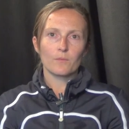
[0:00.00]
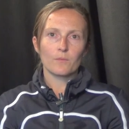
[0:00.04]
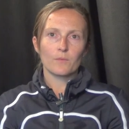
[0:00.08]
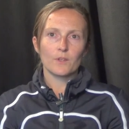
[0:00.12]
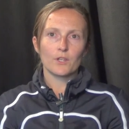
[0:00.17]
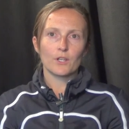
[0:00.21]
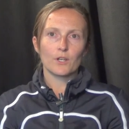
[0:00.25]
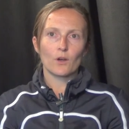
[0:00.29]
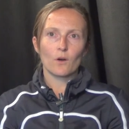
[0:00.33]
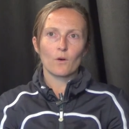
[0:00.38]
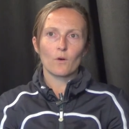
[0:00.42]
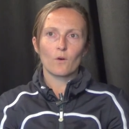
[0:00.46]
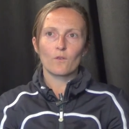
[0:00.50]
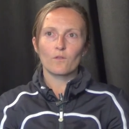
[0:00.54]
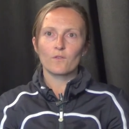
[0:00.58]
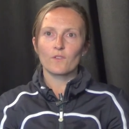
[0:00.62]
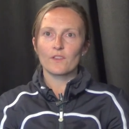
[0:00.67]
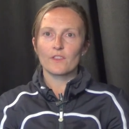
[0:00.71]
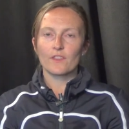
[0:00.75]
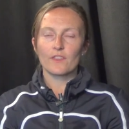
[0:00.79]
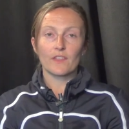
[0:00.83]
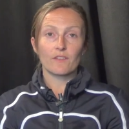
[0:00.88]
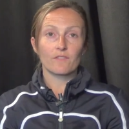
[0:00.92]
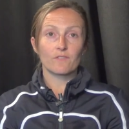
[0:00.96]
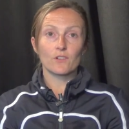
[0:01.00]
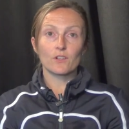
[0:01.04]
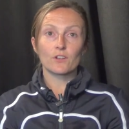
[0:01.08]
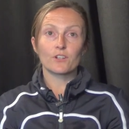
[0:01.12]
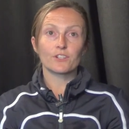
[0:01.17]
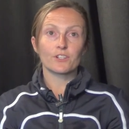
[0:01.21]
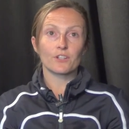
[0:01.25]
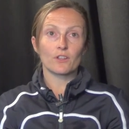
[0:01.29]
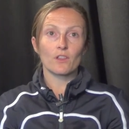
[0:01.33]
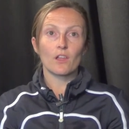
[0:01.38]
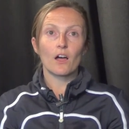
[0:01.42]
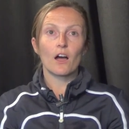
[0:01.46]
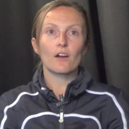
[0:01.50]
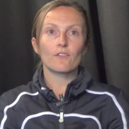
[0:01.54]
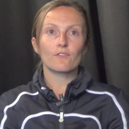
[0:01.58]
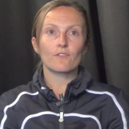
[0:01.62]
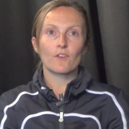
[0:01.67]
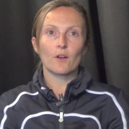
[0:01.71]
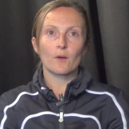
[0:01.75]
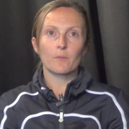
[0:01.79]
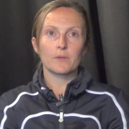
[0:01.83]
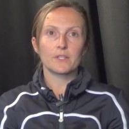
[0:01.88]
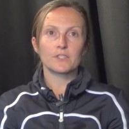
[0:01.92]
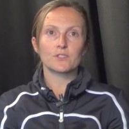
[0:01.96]
you know, hopefully they've learned a lot
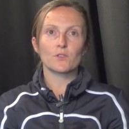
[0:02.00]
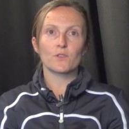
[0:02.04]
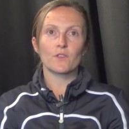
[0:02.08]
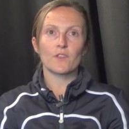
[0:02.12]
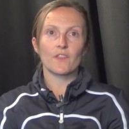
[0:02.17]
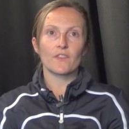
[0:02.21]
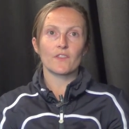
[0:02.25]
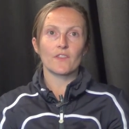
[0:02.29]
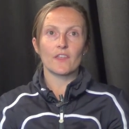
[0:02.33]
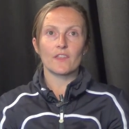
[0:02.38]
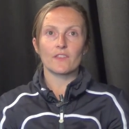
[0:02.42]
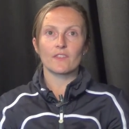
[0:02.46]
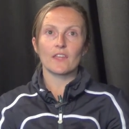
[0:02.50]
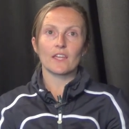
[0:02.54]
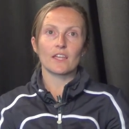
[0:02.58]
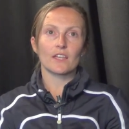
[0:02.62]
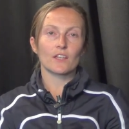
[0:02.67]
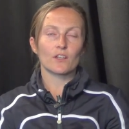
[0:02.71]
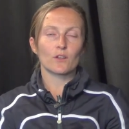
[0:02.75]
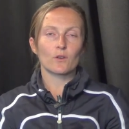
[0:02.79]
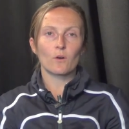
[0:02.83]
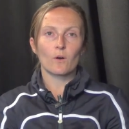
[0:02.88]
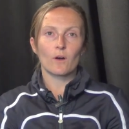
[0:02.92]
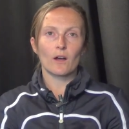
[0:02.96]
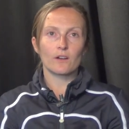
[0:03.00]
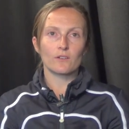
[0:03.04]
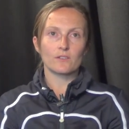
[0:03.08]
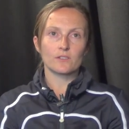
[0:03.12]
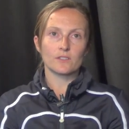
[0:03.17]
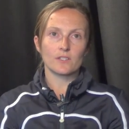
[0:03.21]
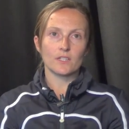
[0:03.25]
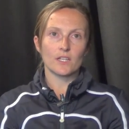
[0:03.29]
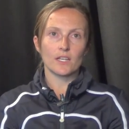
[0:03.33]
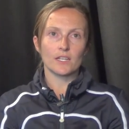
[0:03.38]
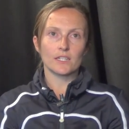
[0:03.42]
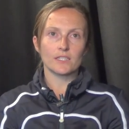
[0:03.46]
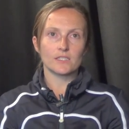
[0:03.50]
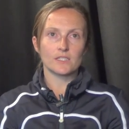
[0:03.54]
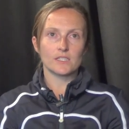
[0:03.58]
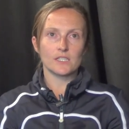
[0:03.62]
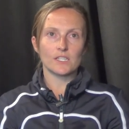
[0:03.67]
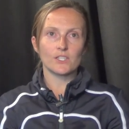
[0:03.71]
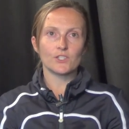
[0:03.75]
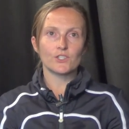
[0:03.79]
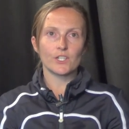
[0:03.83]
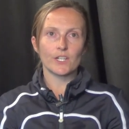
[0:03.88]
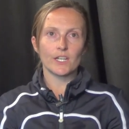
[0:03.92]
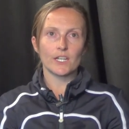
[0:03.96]
from it, so that then they can go out and
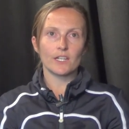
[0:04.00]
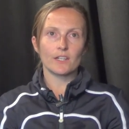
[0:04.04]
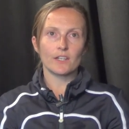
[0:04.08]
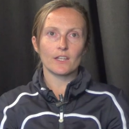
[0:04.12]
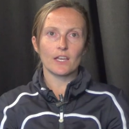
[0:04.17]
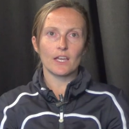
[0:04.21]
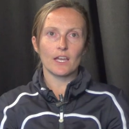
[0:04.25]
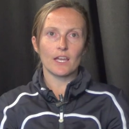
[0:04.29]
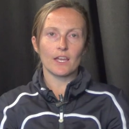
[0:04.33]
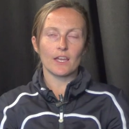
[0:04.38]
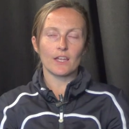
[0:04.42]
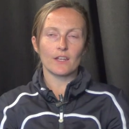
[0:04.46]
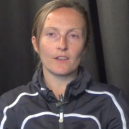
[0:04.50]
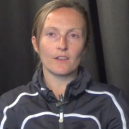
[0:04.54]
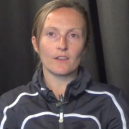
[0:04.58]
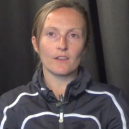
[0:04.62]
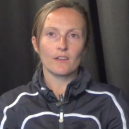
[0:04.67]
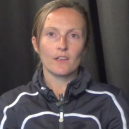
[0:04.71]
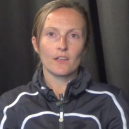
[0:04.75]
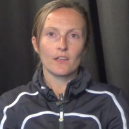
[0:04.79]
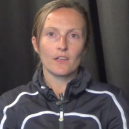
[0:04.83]
teach it and